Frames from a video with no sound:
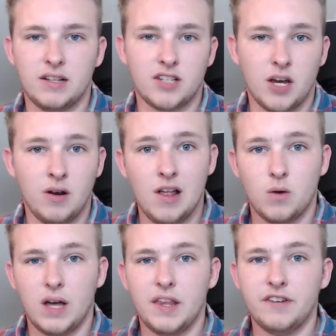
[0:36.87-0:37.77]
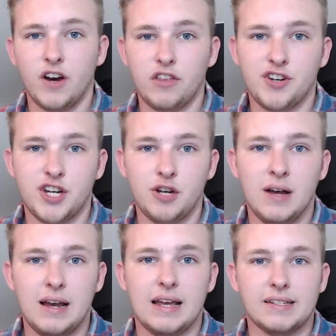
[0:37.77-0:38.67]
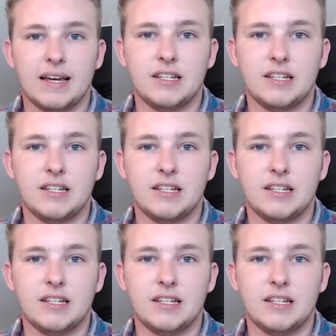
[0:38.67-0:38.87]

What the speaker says: So without any further ado, let's get into the